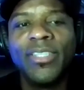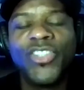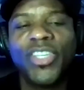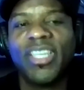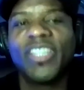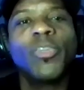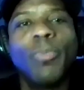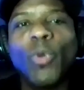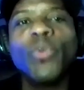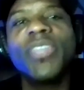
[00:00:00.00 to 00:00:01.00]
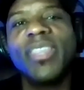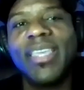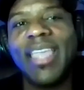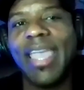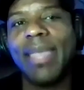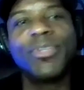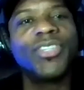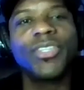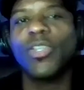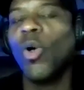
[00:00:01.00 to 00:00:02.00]
just exposing the game to
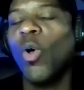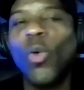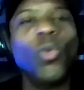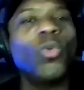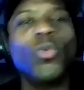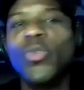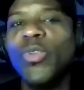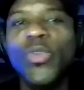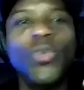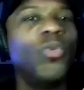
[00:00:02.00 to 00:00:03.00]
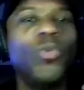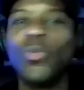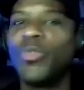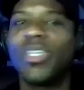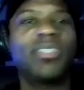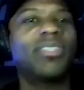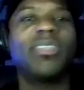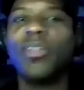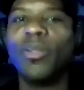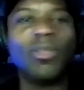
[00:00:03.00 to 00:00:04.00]
just a whole new,
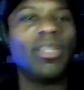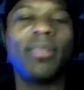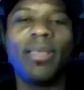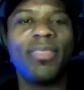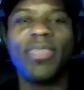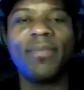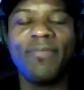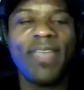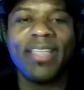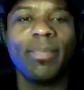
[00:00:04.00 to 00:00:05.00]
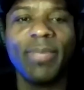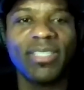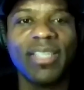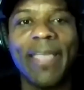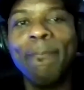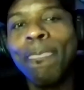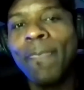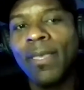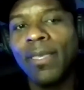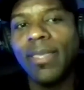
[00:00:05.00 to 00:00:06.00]
thing of fans. I mean, it's like,
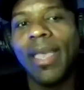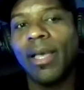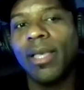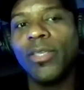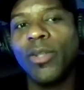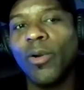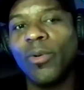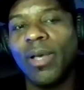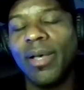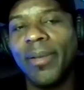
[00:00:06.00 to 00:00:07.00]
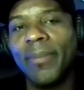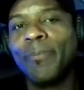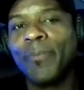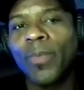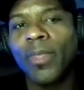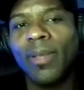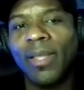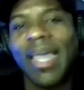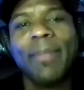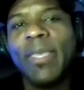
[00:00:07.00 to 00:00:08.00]
yeah, a
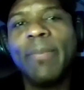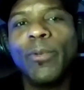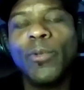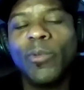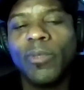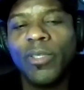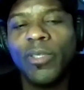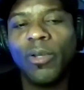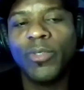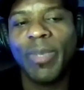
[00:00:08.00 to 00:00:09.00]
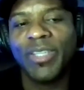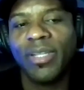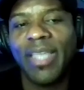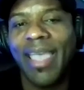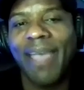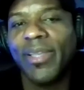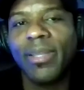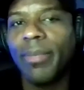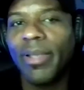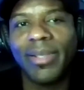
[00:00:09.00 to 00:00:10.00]
lot of people, especially African
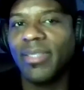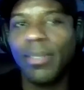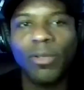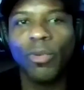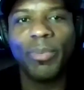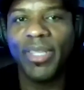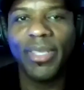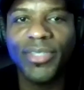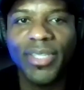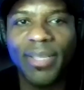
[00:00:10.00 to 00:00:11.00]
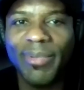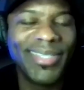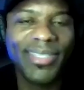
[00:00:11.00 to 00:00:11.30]
Americans that grew up in the inner city, we